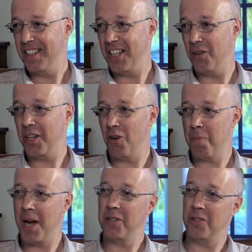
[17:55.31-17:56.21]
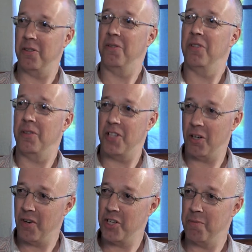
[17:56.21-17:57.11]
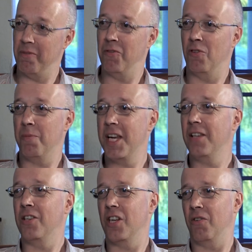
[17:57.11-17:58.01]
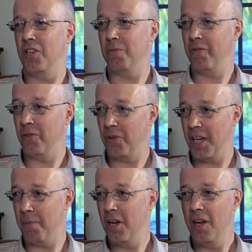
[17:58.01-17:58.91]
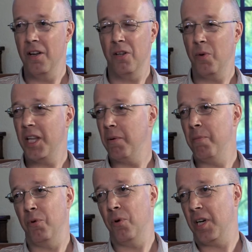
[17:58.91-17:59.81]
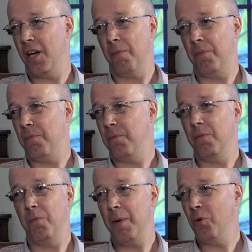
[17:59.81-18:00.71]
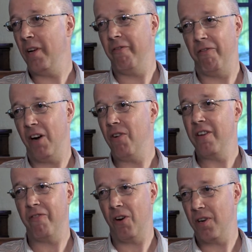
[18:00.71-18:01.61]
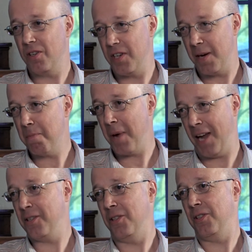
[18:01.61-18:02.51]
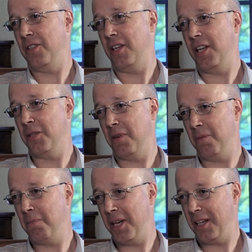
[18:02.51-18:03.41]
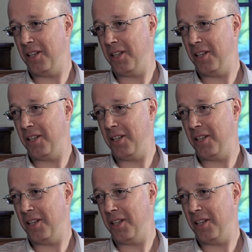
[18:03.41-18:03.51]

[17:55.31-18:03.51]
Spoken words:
You know, I go back to the generation before me and the generation before them. The way they were brought up, people have very, very deep patterns they need to unpick.